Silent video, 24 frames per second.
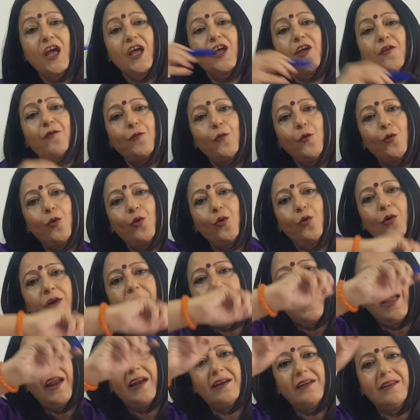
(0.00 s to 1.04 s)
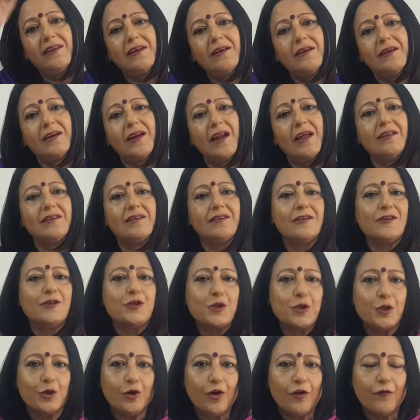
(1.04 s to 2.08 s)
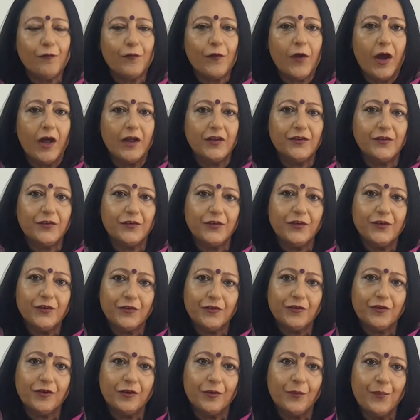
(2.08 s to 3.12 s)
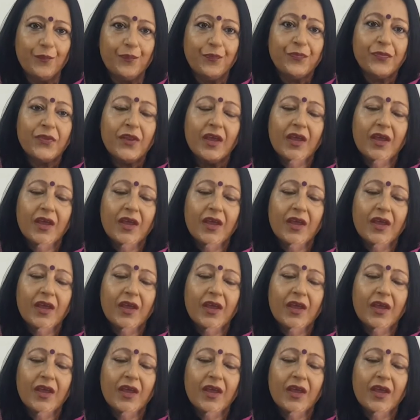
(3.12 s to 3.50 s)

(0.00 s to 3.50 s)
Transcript: if you look at the transition of caste system,